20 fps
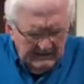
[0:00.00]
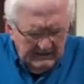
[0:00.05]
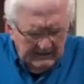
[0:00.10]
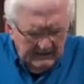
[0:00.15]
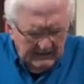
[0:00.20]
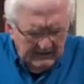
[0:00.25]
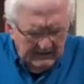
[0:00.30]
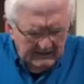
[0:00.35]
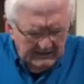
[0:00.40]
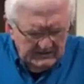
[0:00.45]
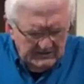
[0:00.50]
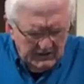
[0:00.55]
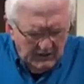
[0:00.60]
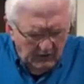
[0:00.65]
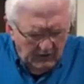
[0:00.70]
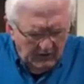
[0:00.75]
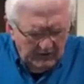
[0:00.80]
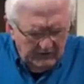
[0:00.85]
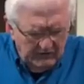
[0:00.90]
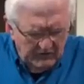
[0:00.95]
is
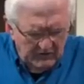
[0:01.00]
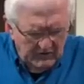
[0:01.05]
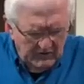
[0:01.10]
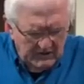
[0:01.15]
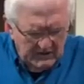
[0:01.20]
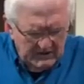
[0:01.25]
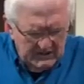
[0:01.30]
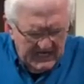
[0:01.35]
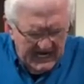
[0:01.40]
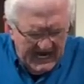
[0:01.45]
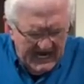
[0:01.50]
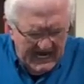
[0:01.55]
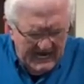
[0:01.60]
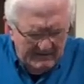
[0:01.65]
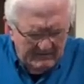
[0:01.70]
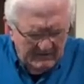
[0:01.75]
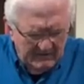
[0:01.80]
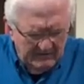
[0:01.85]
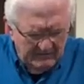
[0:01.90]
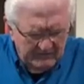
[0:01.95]
going through a
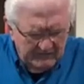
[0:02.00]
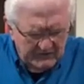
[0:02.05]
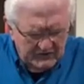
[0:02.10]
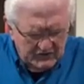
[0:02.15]
time of